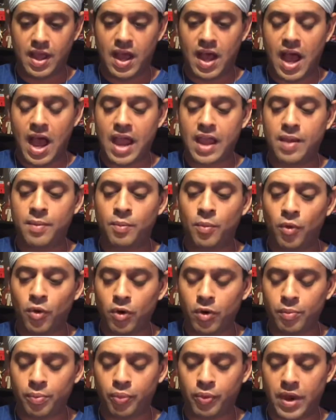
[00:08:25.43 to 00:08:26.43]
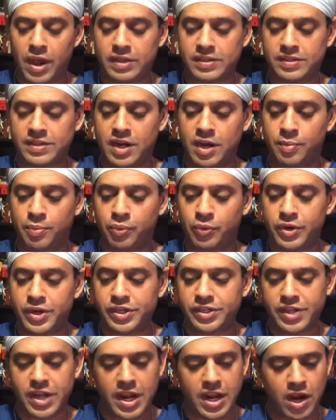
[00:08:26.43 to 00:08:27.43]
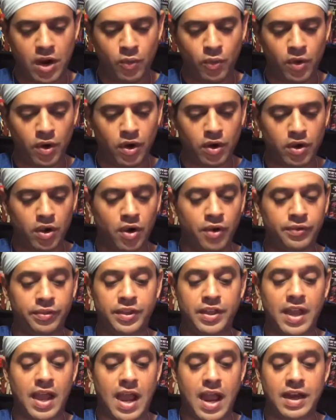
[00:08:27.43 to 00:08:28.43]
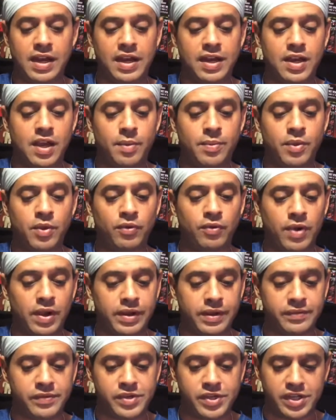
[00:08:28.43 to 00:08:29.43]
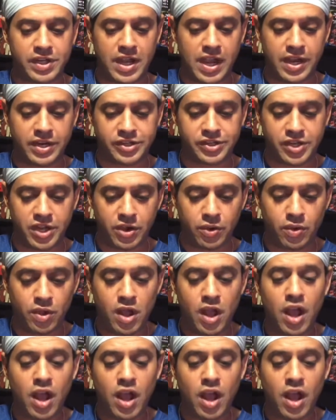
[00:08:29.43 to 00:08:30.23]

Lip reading: I am more impressed and appreciate your work on the IDW run of G.I. Joe.